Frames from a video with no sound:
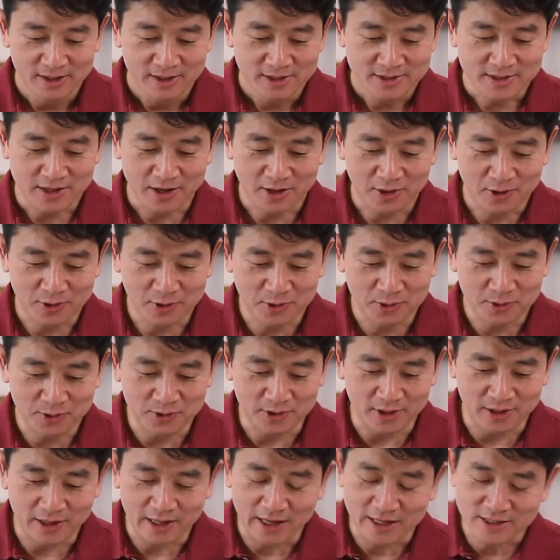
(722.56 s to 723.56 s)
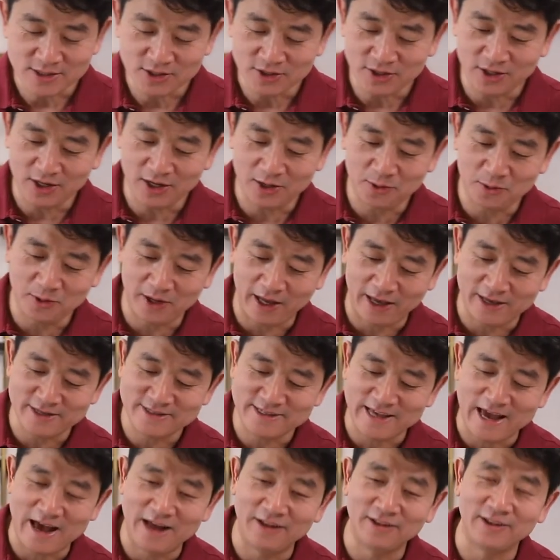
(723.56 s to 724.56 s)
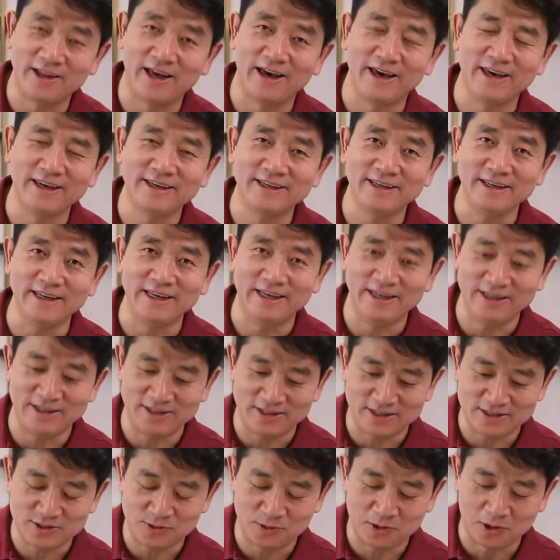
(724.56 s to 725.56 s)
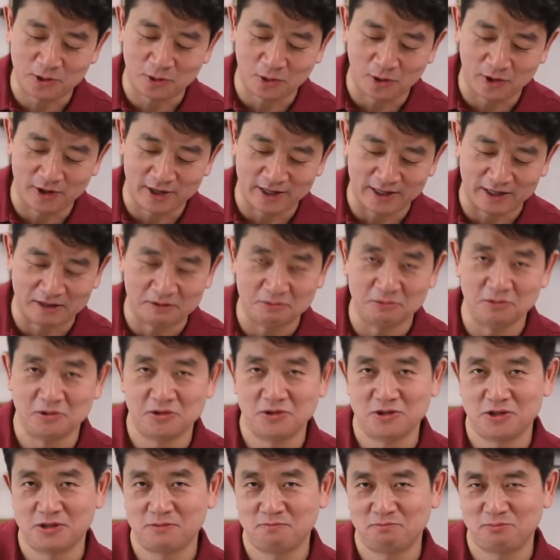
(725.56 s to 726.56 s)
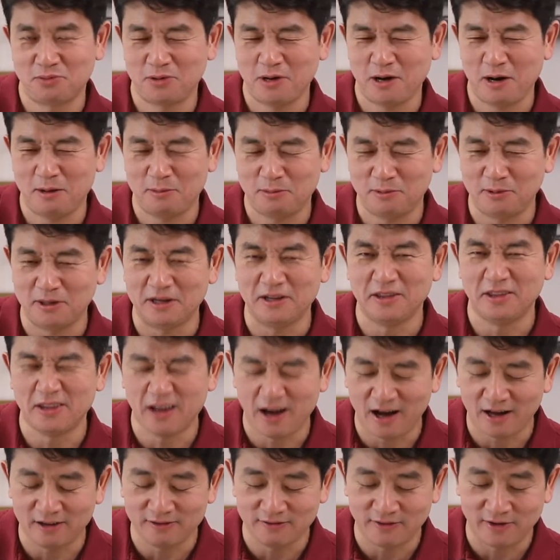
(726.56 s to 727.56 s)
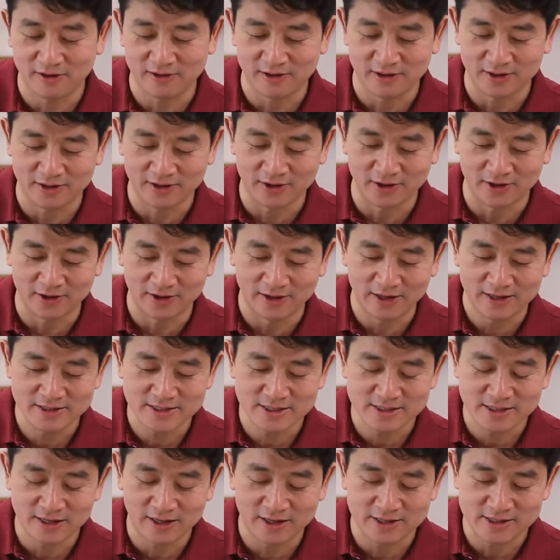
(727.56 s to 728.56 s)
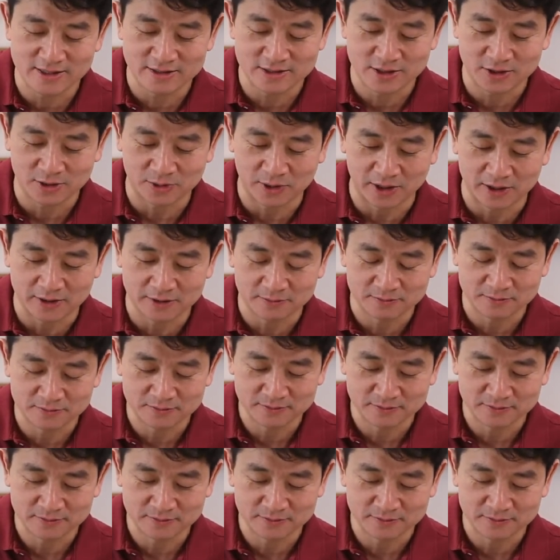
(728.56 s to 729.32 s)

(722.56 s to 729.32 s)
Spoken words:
So let's hear what I sound like in this recording, which is probably not very good. Let's just listen to it.